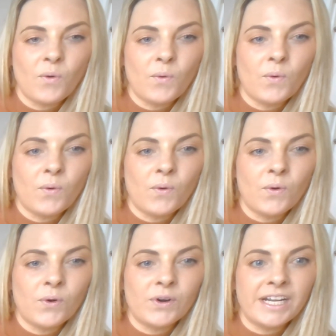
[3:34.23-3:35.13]

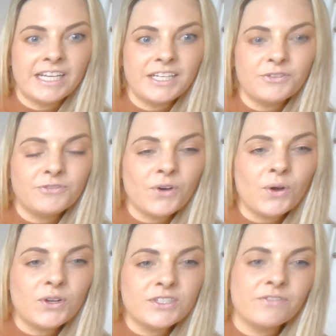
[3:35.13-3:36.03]
or any
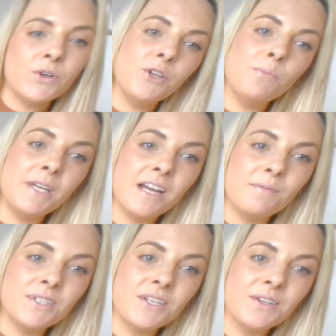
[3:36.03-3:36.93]
photos of what you've been
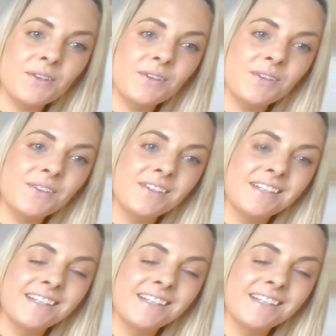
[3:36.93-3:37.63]
up to.